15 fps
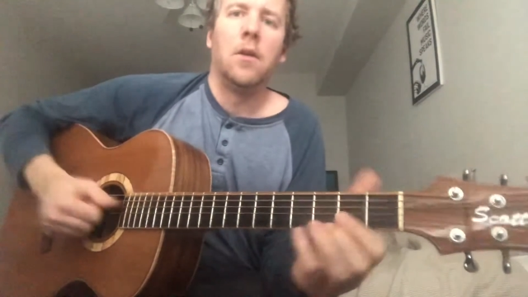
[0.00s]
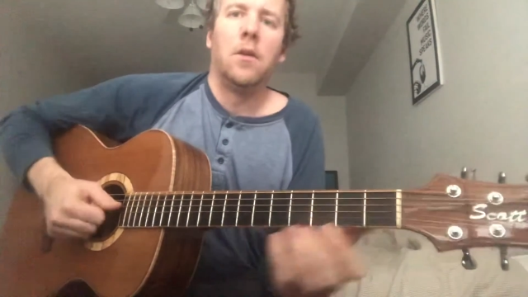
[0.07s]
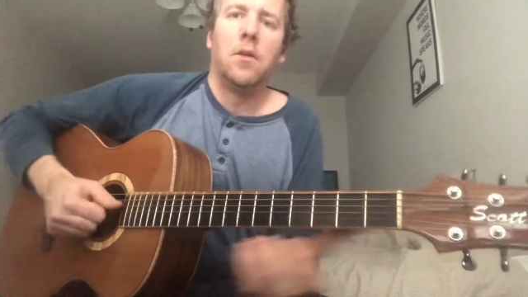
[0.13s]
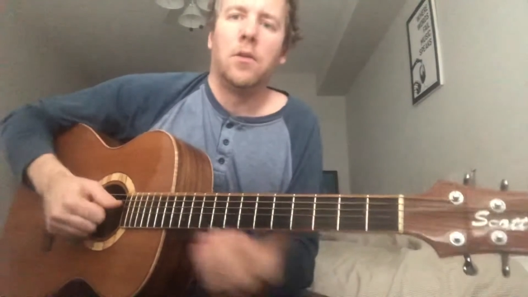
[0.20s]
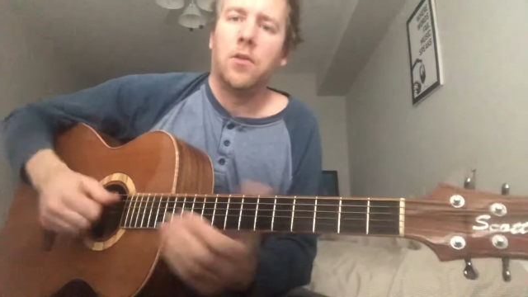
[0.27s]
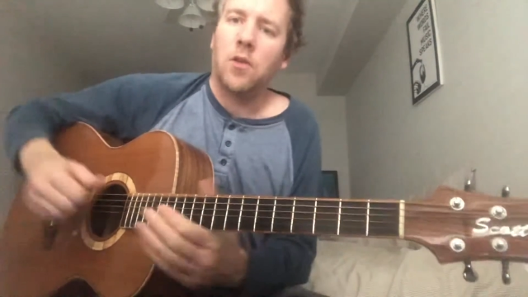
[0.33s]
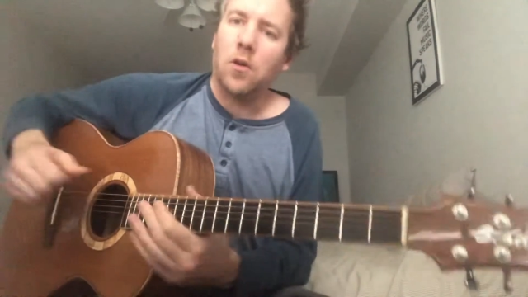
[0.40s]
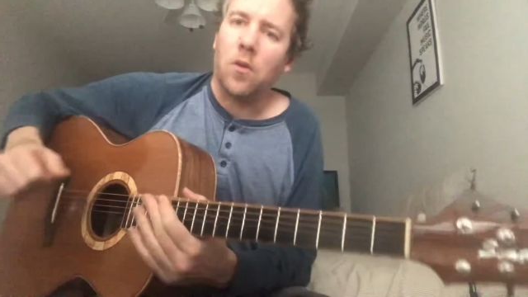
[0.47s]

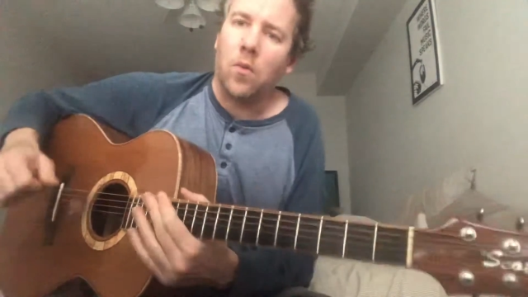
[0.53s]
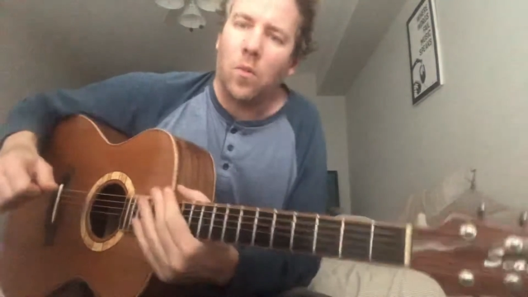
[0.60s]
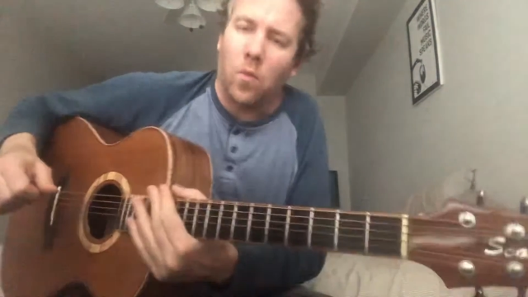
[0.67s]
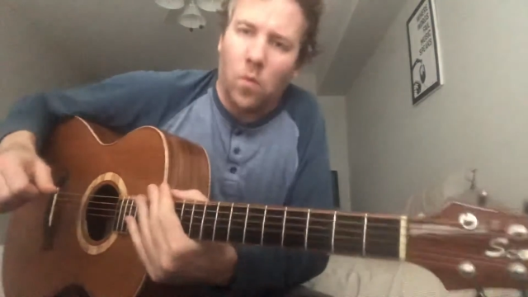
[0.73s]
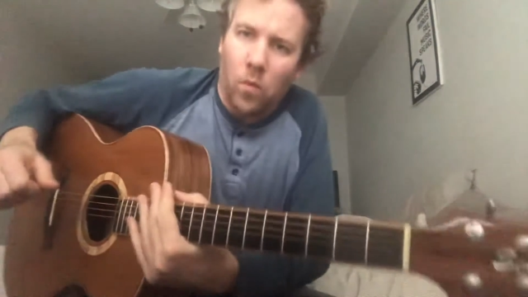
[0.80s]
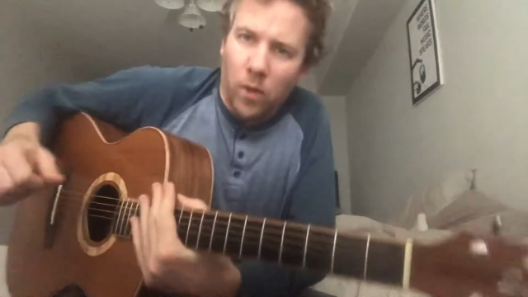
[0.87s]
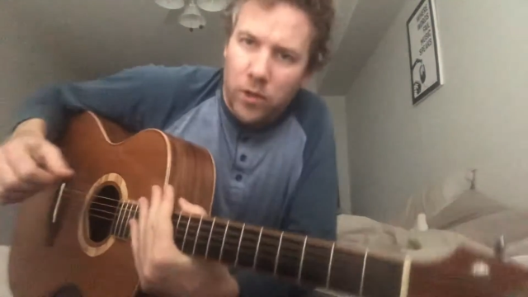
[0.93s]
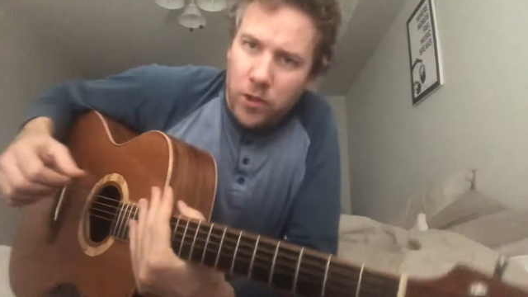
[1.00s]
So
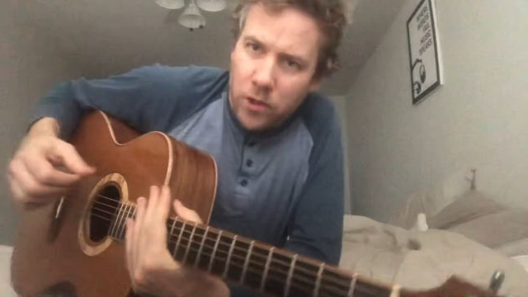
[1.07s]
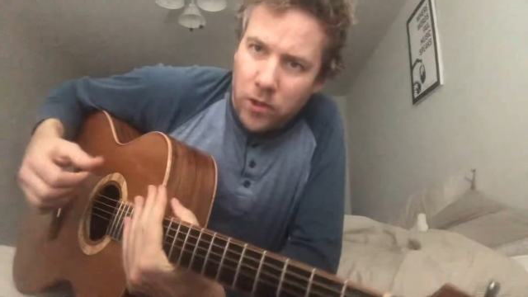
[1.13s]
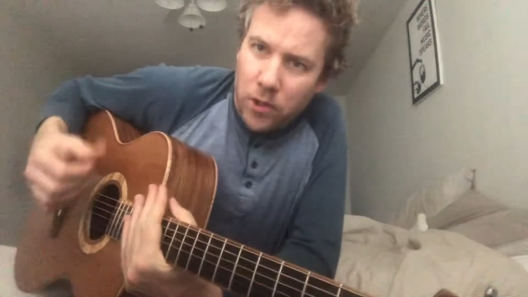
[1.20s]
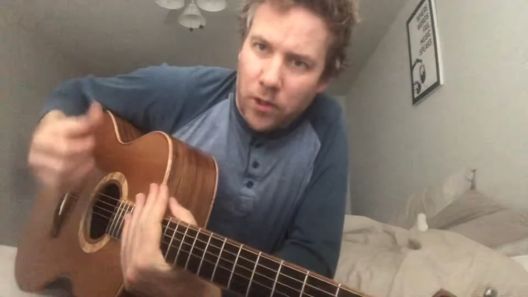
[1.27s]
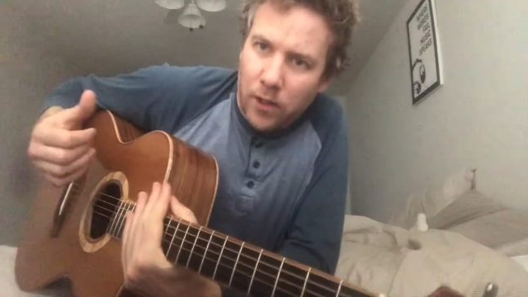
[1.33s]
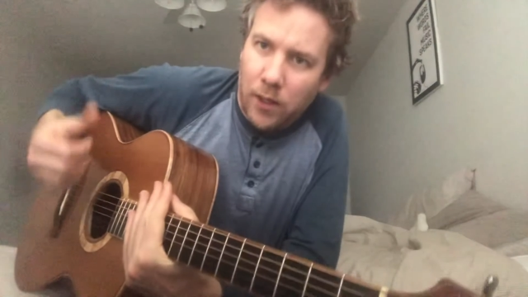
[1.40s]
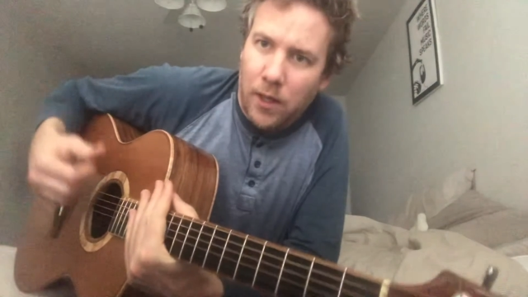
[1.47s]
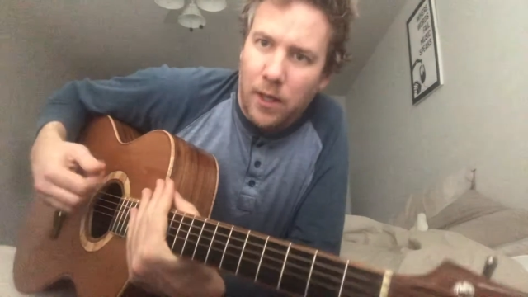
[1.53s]
once you
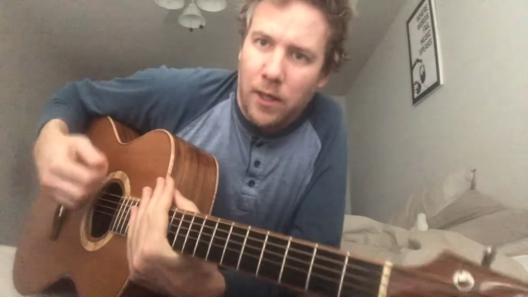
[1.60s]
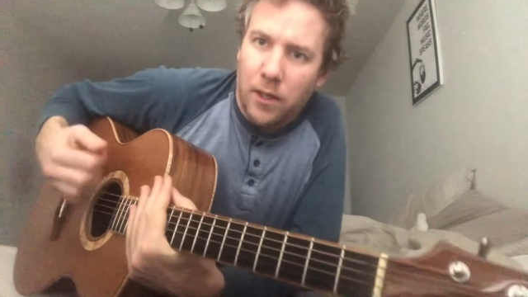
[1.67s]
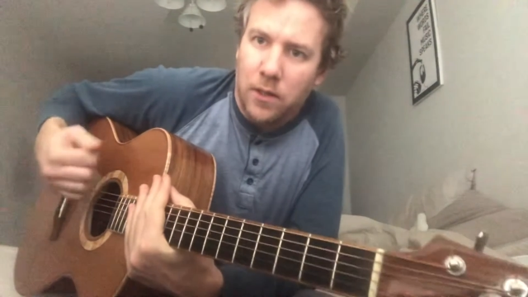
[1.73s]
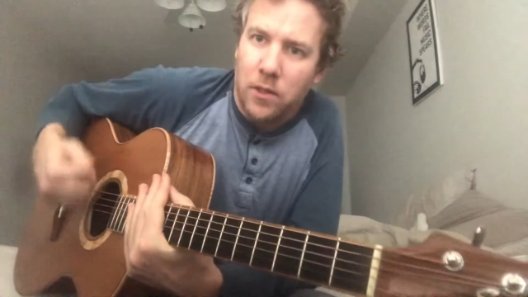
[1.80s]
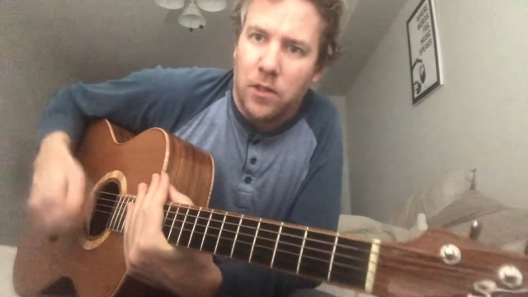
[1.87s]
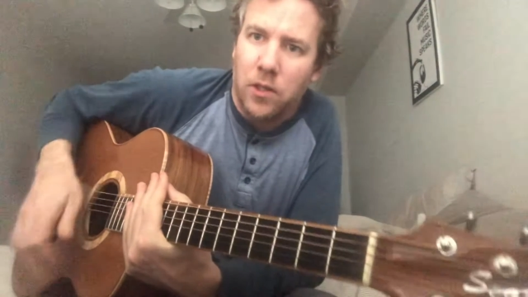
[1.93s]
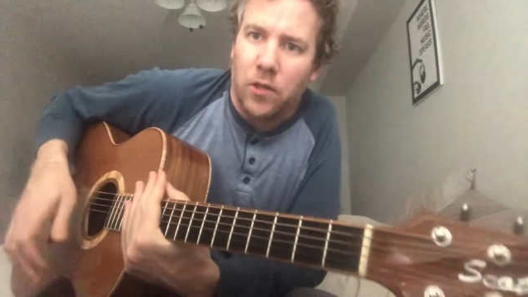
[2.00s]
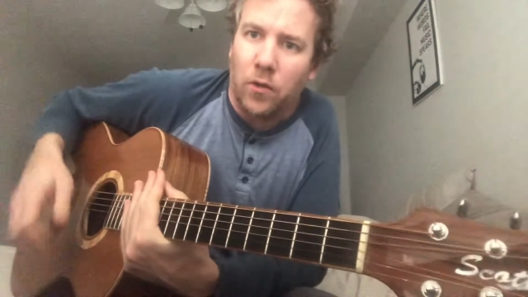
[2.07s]
start getting
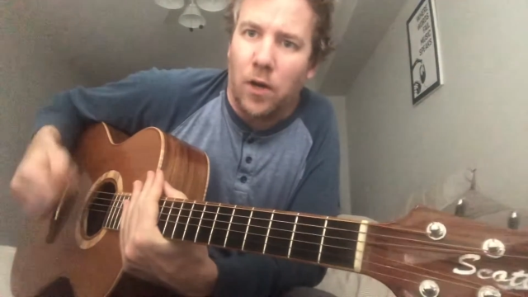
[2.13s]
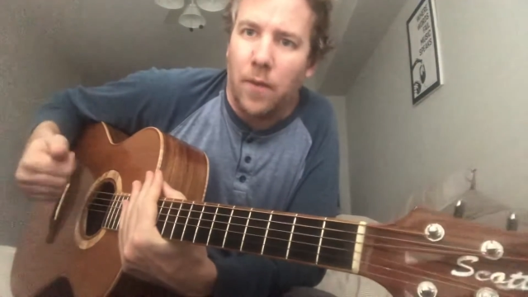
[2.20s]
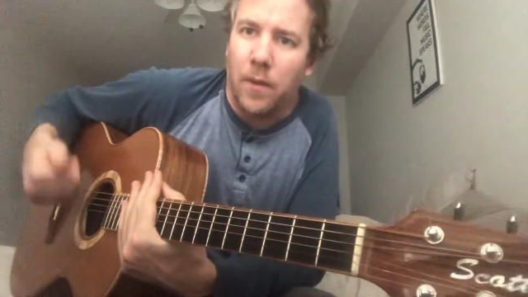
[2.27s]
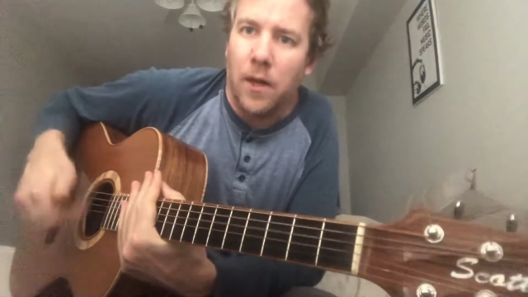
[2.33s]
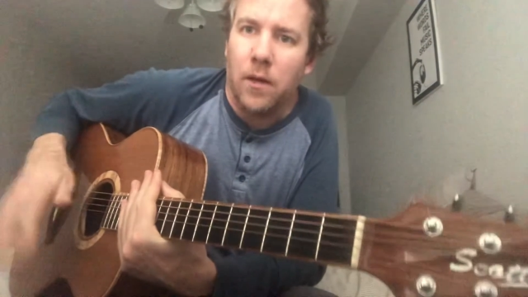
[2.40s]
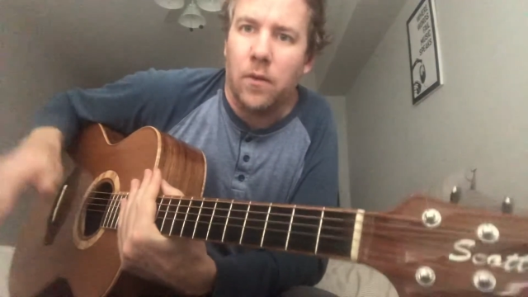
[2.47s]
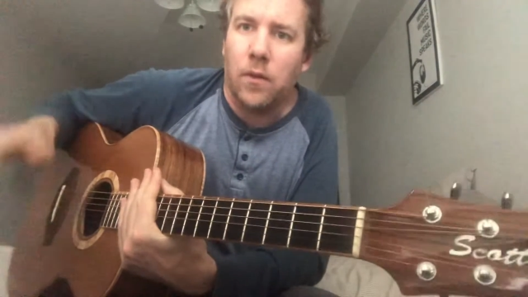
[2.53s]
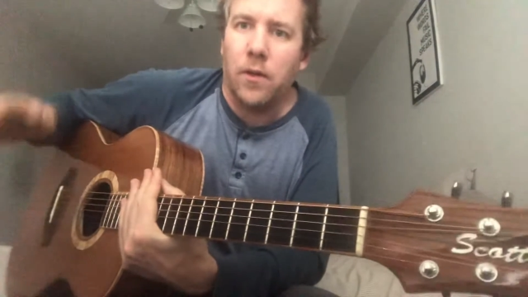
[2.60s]
into strumming,